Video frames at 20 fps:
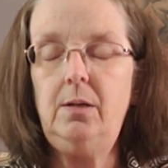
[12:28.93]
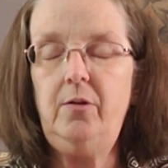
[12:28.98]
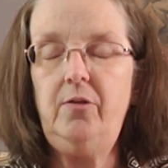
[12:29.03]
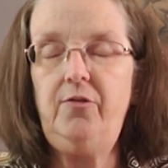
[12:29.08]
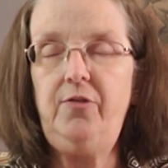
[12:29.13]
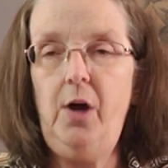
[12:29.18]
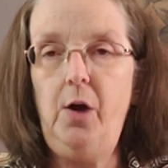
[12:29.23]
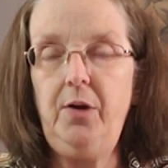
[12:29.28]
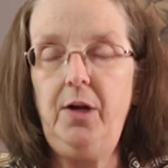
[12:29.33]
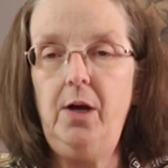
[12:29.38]

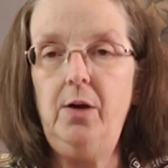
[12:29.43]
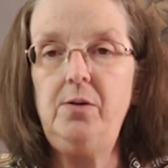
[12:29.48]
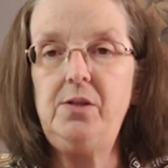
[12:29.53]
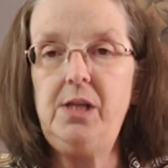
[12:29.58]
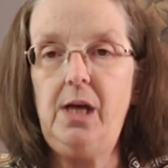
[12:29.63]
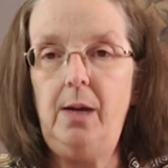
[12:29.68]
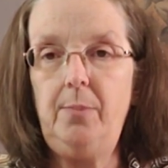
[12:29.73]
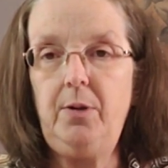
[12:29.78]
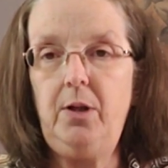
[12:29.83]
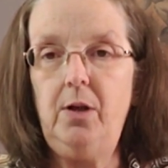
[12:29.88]
Photos
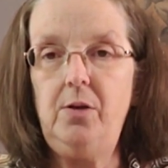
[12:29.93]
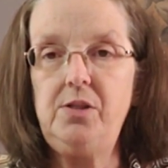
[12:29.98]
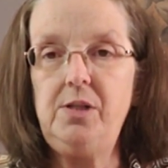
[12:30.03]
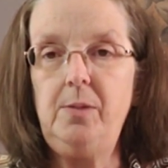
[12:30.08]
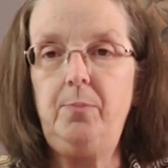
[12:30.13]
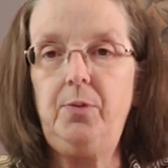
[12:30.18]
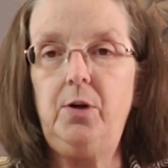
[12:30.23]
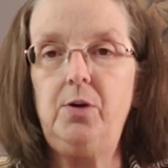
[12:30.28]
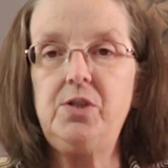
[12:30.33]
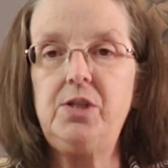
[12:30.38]
up close
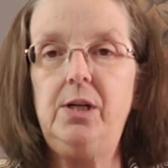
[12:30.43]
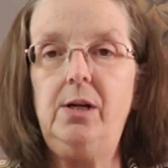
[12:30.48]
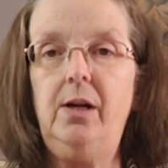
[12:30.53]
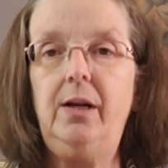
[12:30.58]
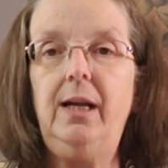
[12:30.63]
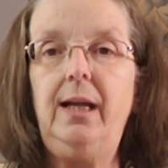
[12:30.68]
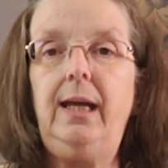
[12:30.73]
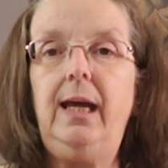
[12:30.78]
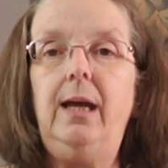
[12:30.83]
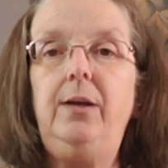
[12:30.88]
and personal.
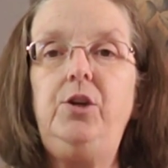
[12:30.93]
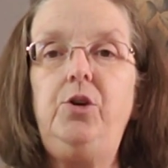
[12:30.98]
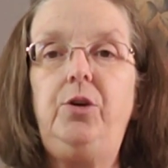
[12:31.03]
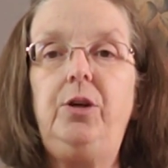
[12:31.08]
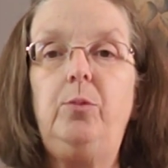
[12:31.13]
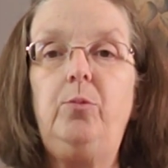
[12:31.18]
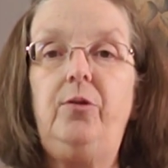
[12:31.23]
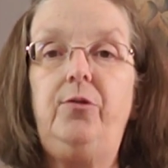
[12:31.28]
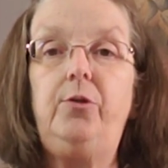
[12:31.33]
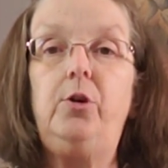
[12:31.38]
And again, you
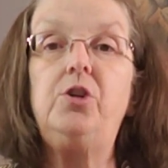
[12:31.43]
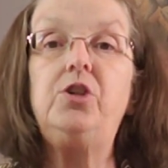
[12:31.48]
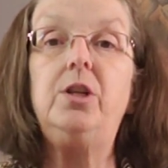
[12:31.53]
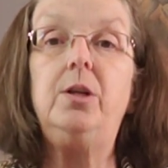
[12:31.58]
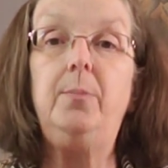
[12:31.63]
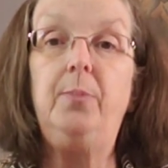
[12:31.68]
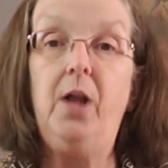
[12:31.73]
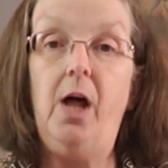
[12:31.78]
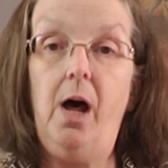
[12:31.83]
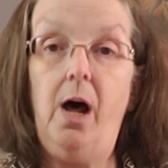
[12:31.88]
can refer to
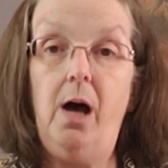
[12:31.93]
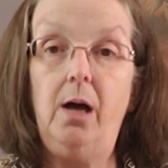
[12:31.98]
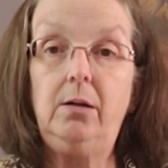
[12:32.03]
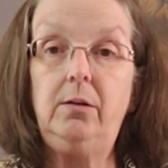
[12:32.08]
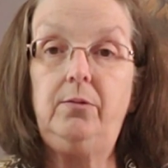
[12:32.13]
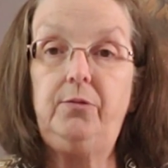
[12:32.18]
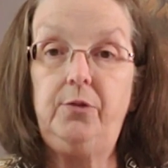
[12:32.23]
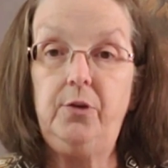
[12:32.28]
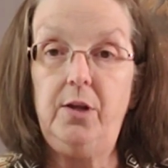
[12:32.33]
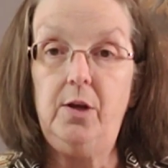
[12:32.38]
the
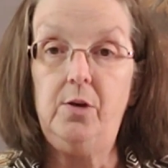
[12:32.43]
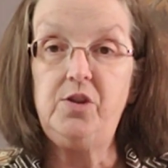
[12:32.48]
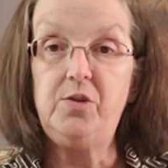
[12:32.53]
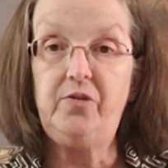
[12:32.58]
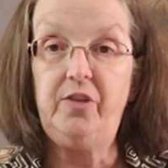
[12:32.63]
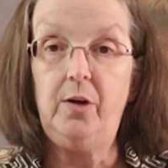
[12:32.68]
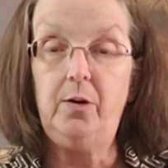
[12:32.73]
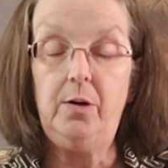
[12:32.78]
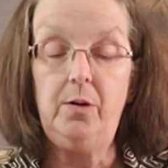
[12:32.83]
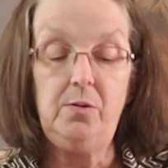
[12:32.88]
blog for those
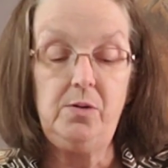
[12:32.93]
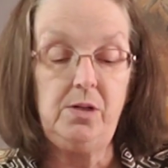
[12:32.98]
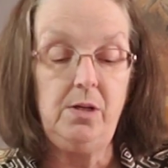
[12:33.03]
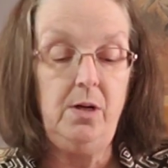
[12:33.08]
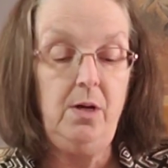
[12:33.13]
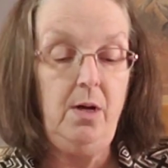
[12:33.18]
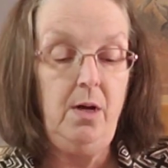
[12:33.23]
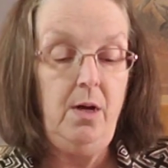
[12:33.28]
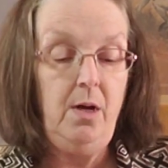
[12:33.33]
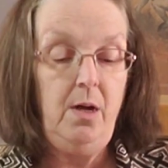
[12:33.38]
photos.
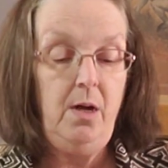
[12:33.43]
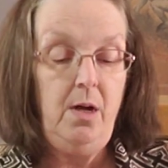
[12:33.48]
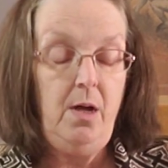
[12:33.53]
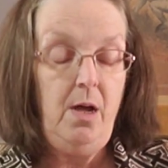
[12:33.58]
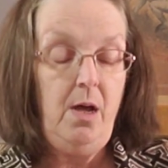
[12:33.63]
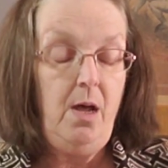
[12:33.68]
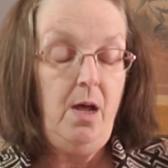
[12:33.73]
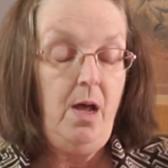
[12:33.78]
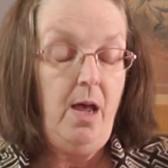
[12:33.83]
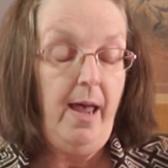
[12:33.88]

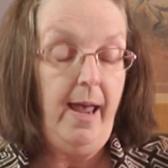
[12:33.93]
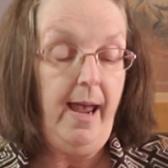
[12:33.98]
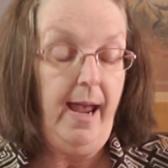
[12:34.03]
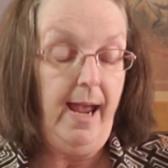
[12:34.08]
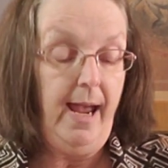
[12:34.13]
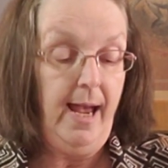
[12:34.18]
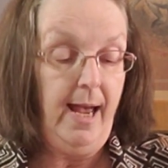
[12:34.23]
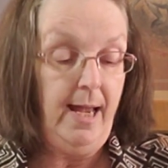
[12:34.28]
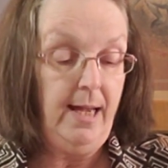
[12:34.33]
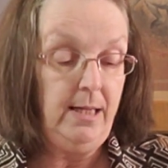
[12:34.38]

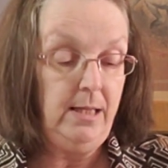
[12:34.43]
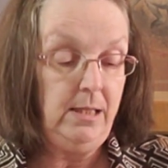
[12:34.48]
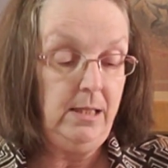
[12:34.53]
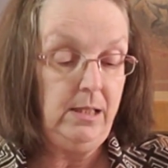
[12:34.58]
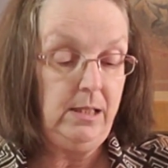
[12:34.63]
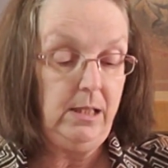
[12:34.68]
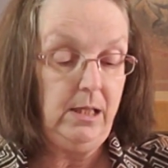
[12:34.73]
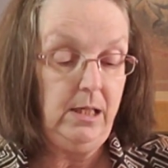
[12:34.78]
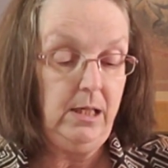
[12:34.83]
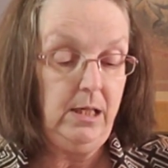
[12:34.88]

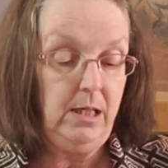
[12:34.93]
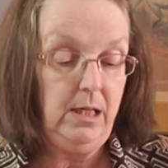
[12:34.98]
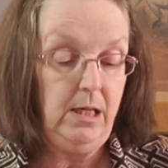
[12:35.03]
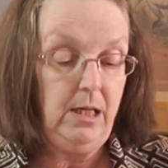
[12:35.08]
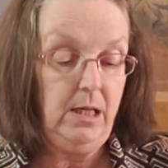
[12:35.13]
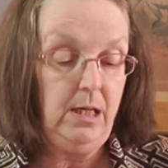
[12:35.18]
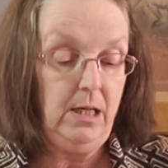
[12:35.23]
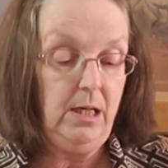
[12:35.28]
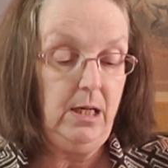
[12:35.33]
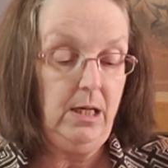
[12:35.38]
And
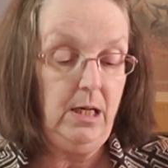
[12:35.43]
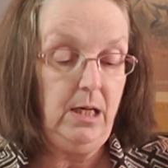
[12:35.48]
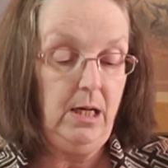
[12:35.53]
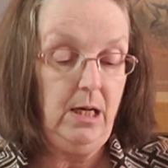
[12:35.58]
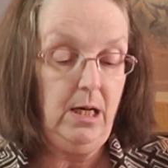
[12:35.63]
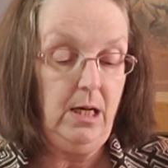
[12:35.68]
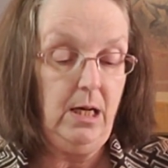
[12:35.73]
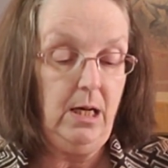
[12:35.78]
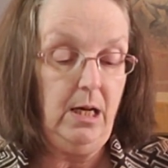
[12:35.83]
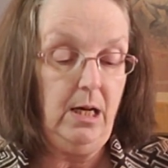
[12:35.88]

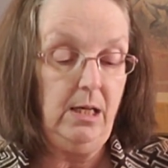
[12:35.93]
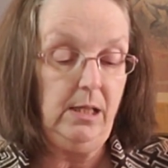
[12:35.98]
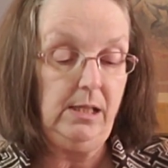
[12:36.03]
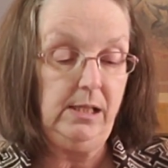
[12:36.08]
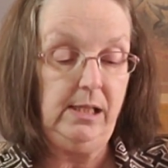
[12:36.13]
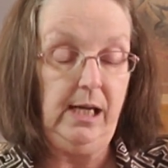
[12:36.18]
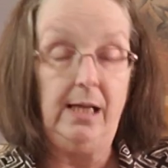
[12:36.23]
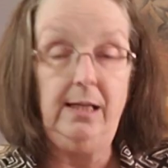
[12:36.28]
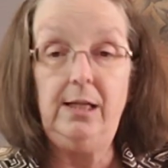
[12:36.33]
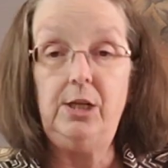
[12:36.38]

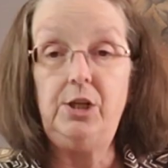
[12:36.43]
send